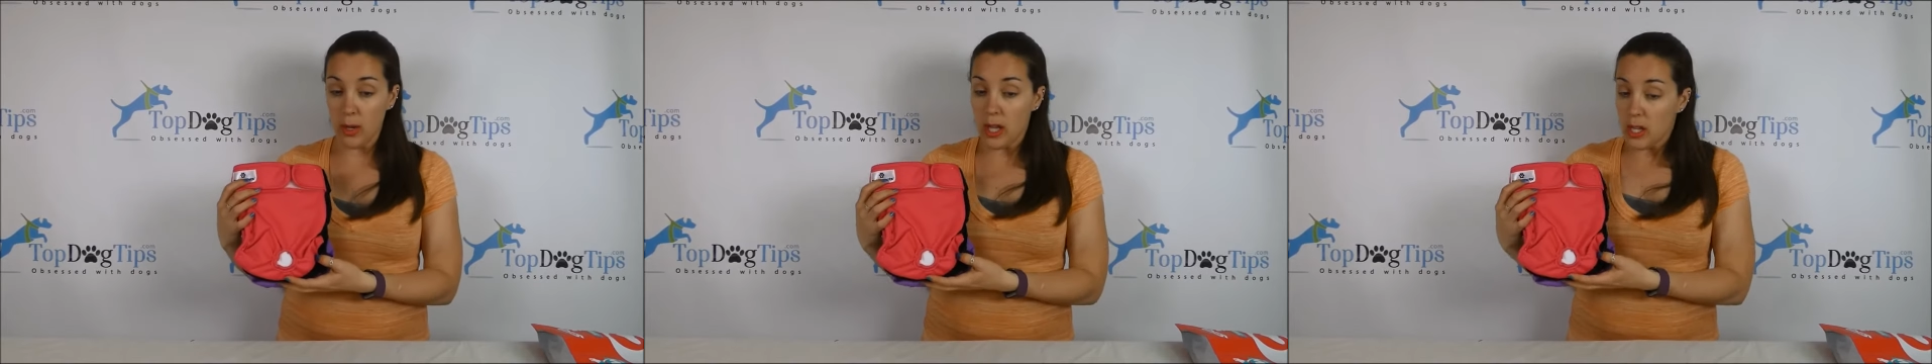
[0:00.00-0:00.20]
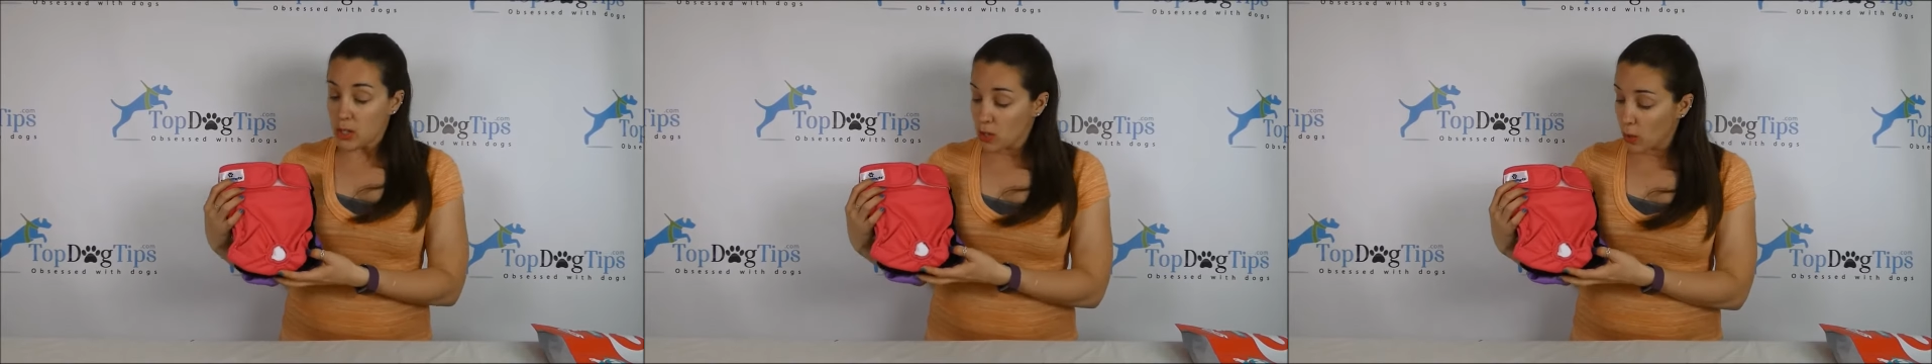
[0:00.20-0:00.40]

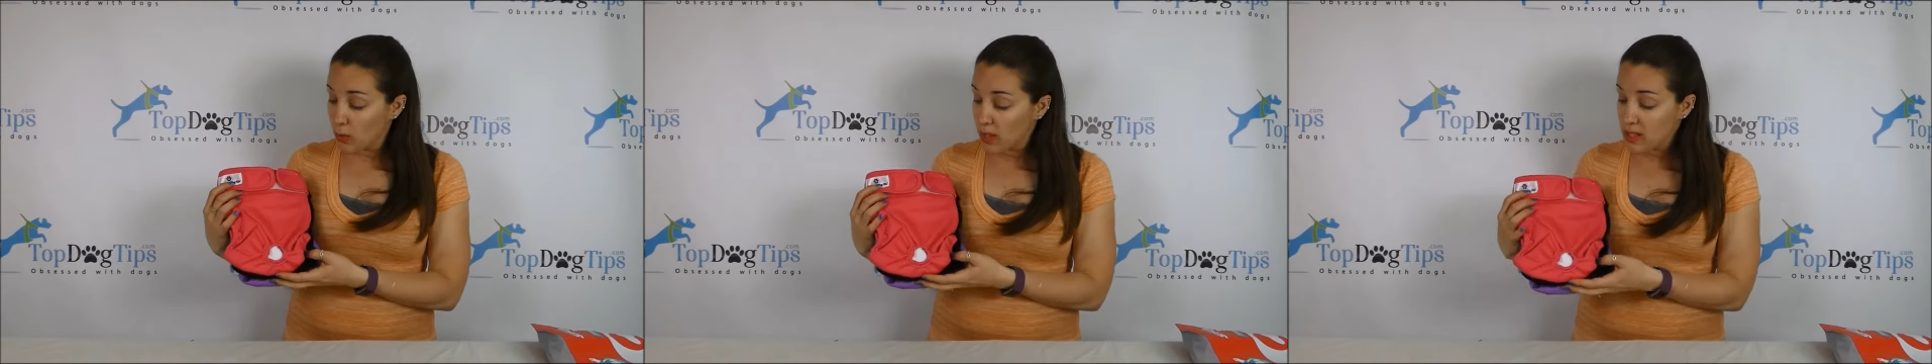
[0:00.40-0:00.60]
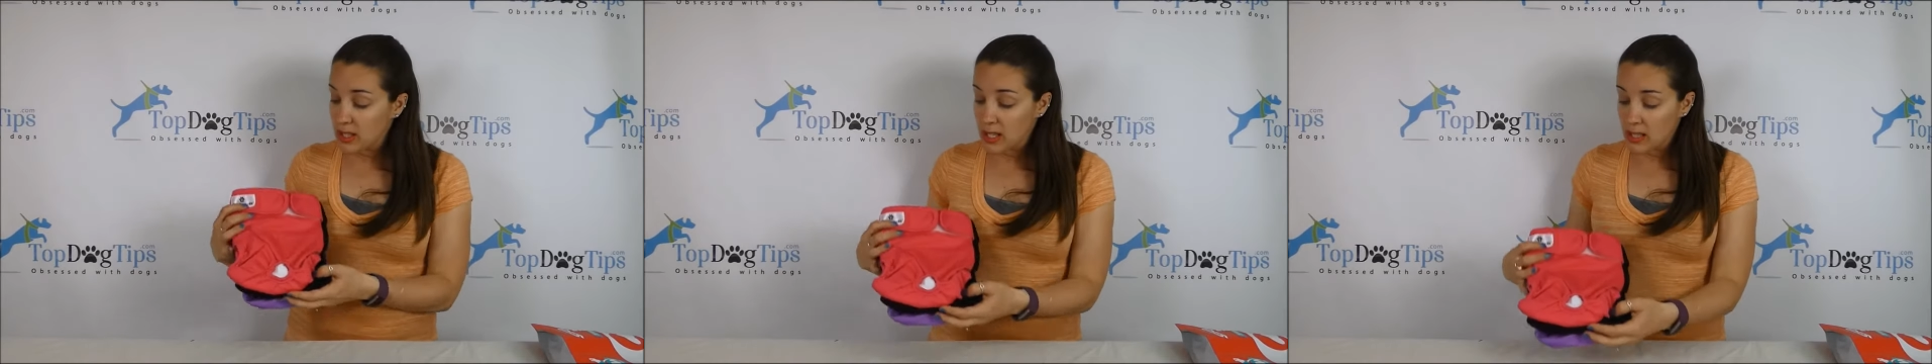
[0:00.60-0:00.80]
So
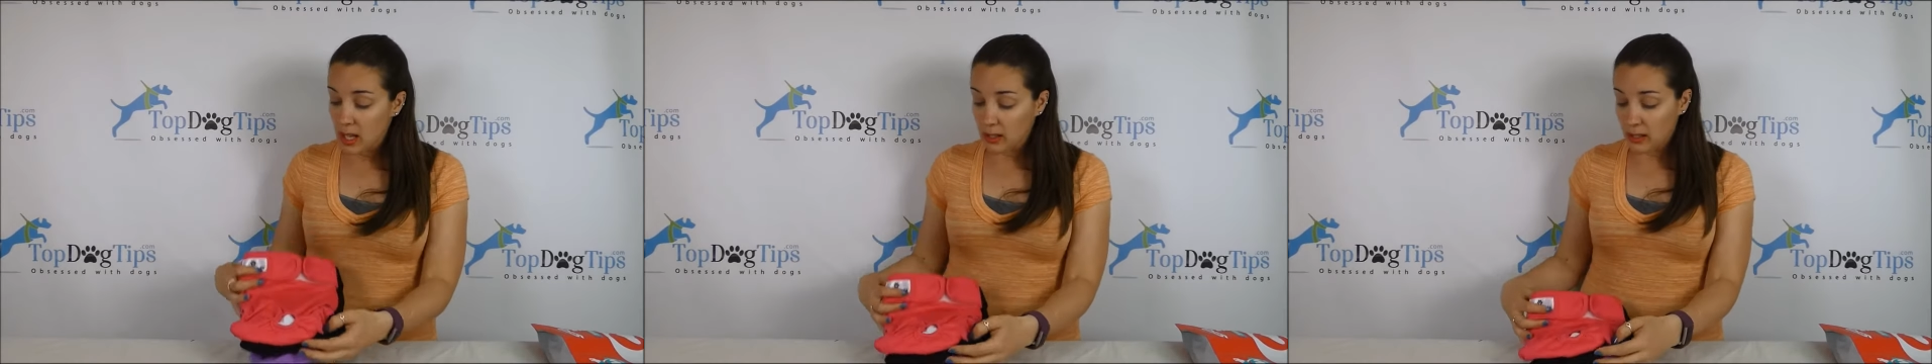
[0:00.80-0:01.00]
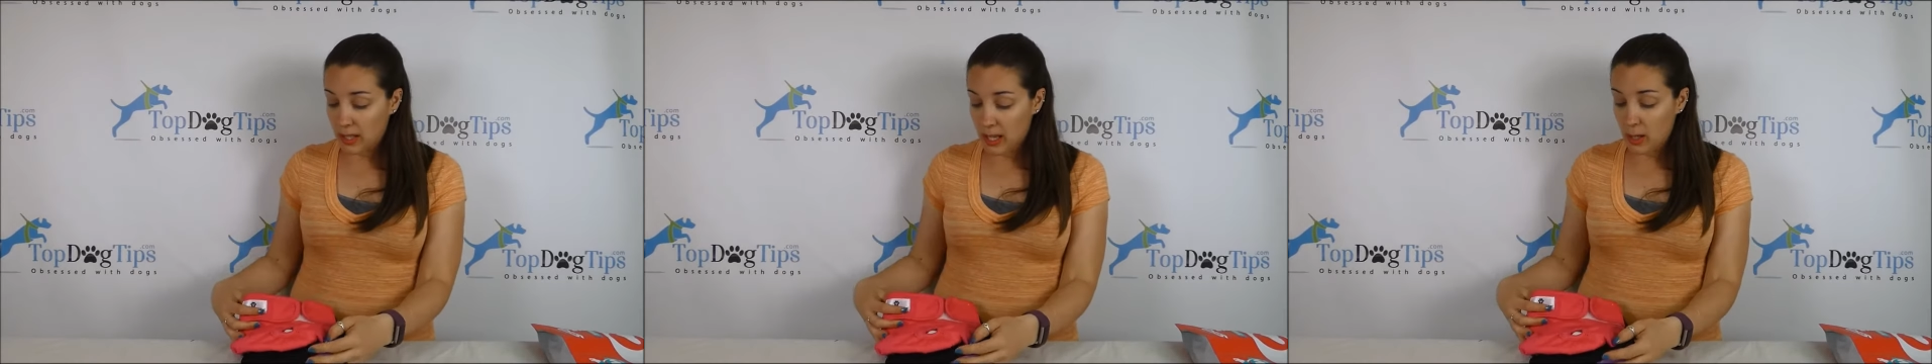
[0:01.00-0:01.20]
this is
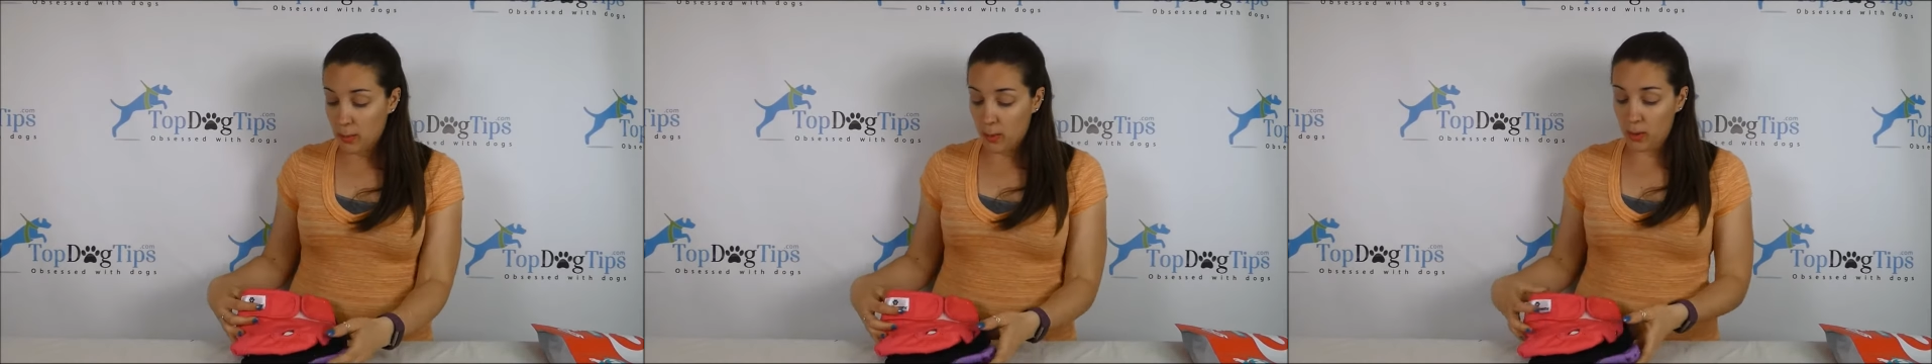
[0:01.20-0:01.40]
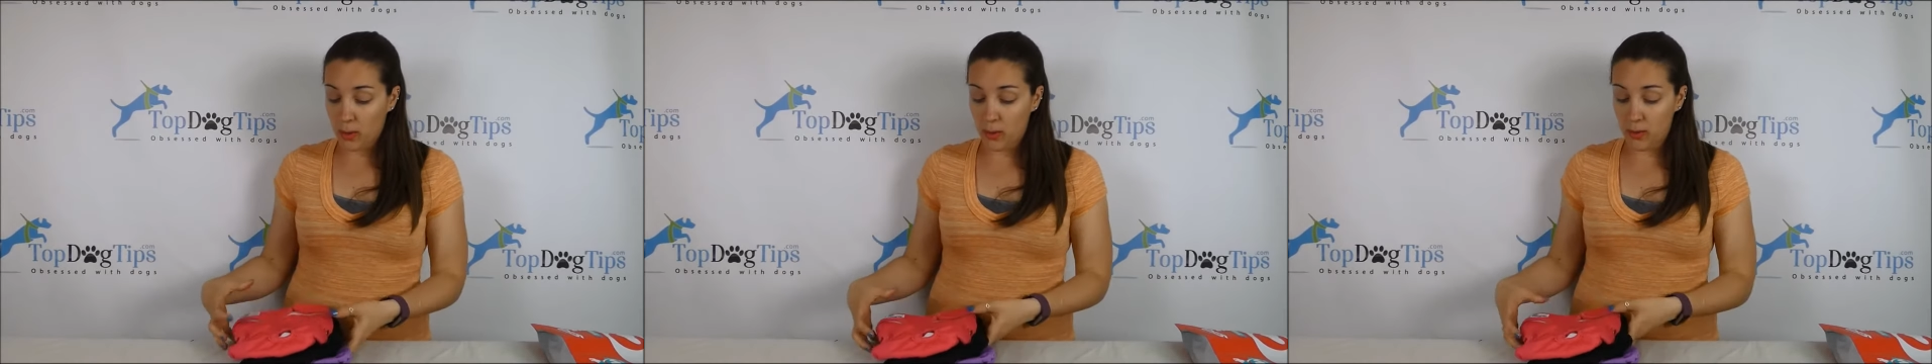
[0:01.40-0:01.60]
a
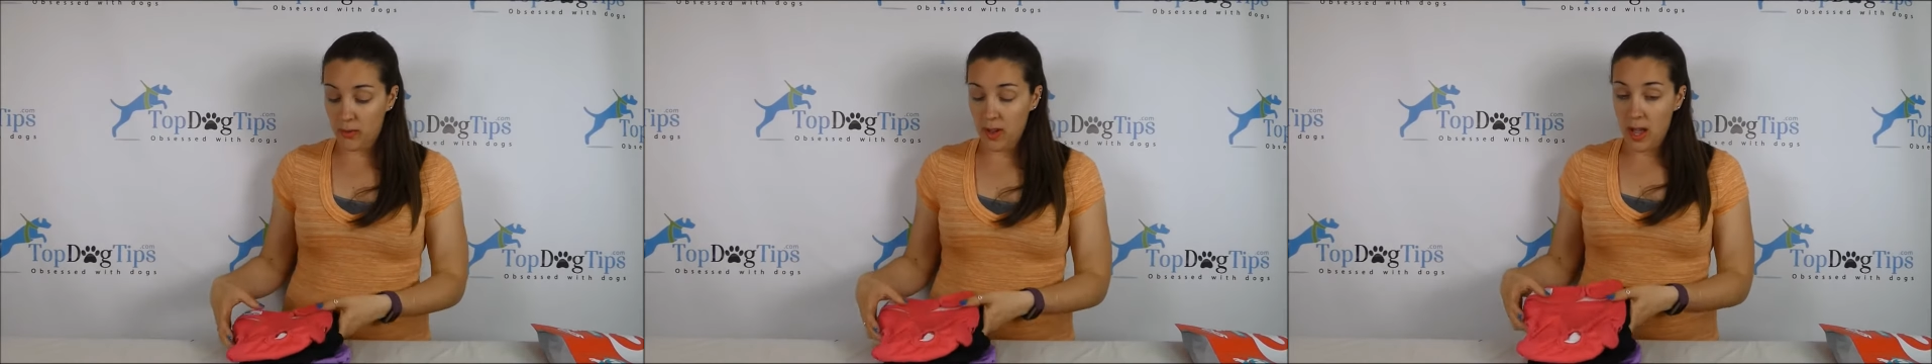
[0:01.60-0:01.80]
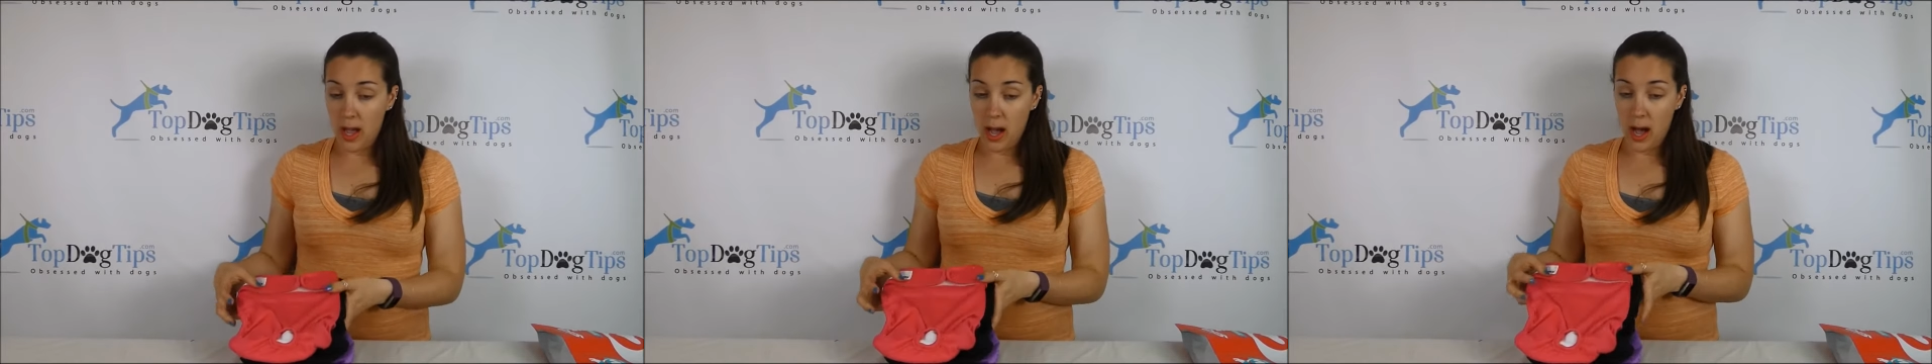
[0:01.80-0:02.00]

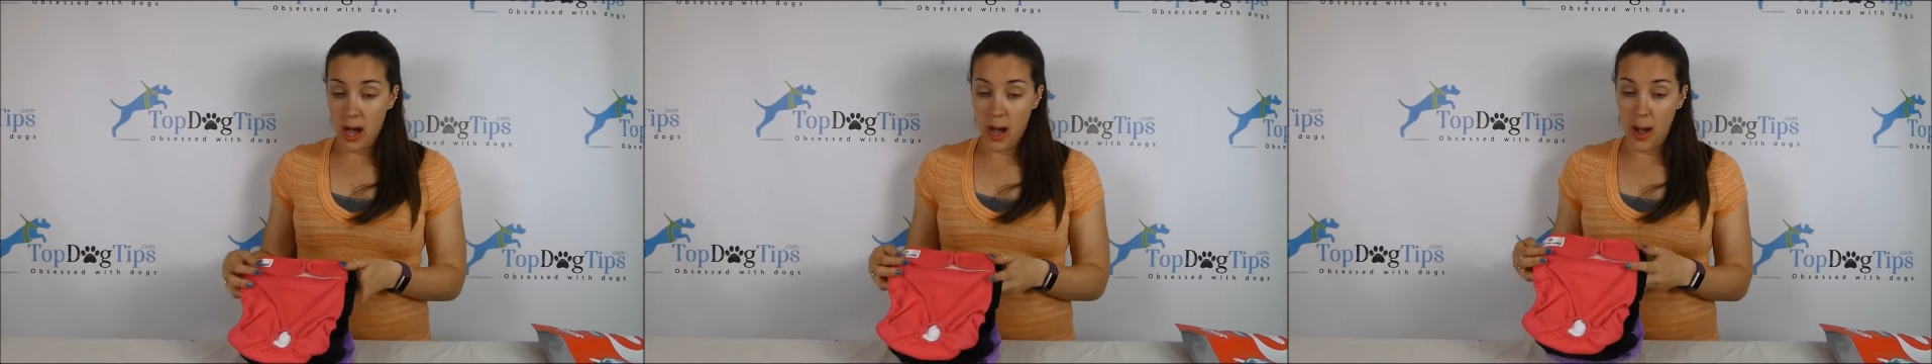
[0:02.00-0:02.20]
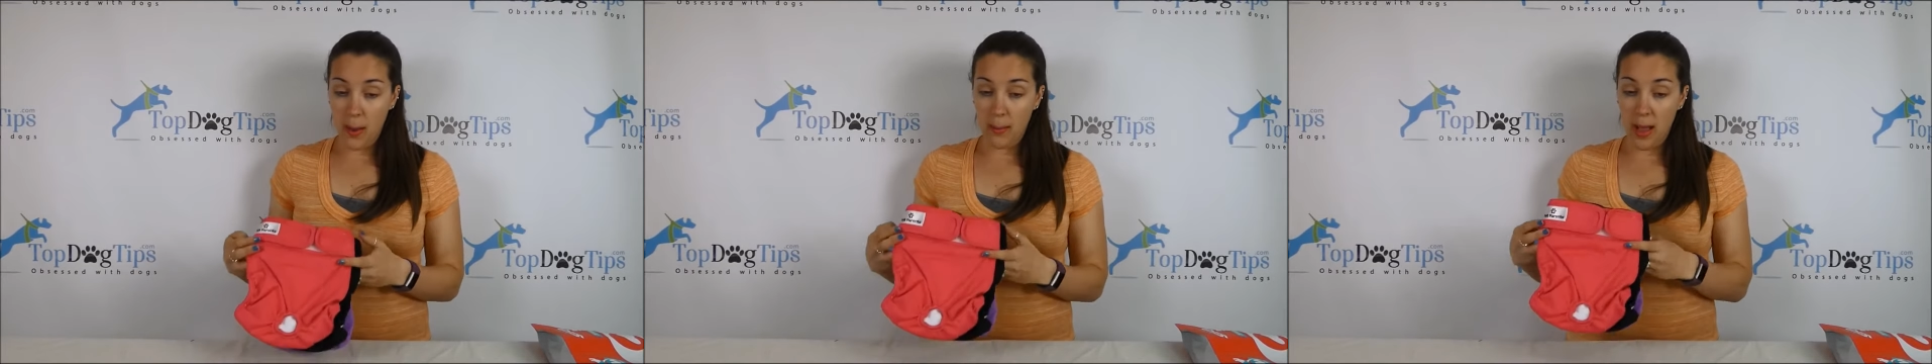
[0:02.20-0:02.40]
leak-proof
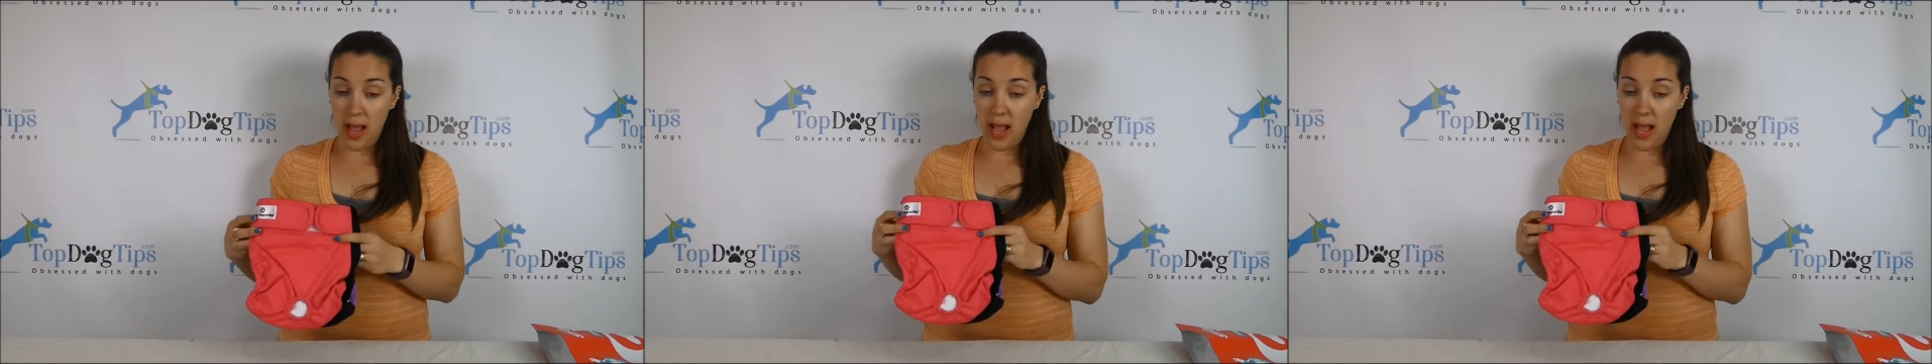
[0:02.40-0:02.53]
um,